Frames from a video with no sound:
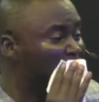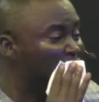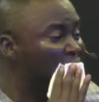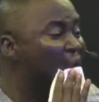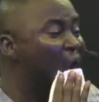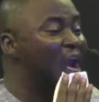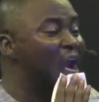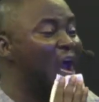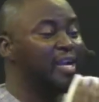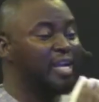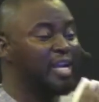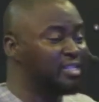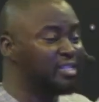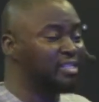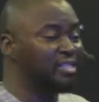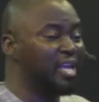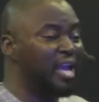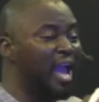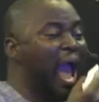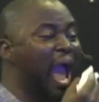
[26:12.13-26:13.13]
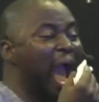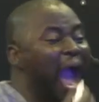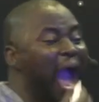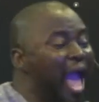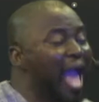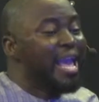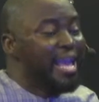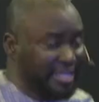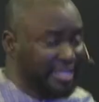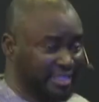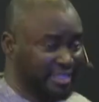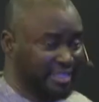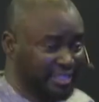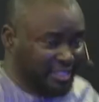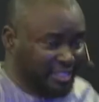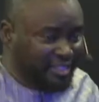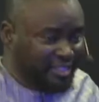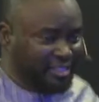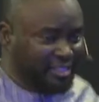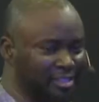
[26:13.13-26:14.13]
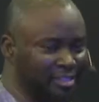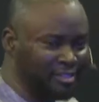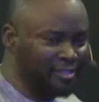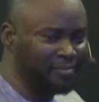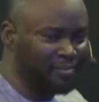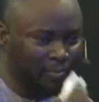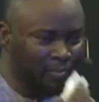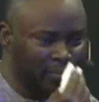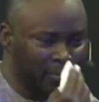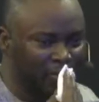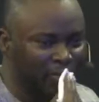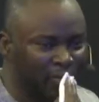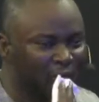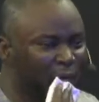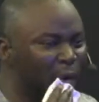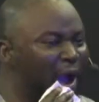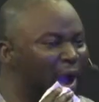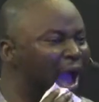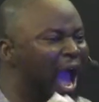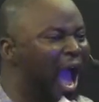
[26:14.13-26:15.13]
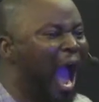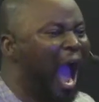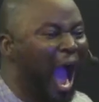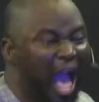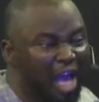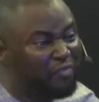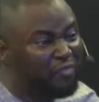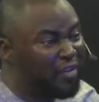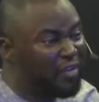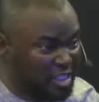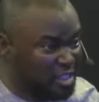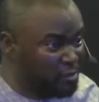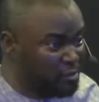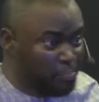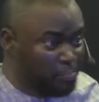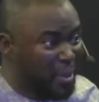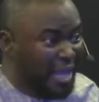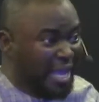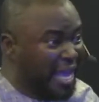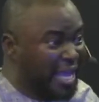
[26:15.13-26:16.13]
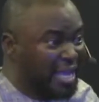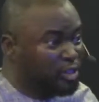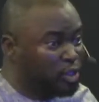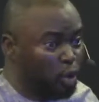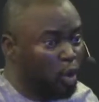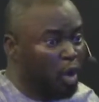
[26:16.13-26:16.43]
Now, this is the heights where harvest begin to,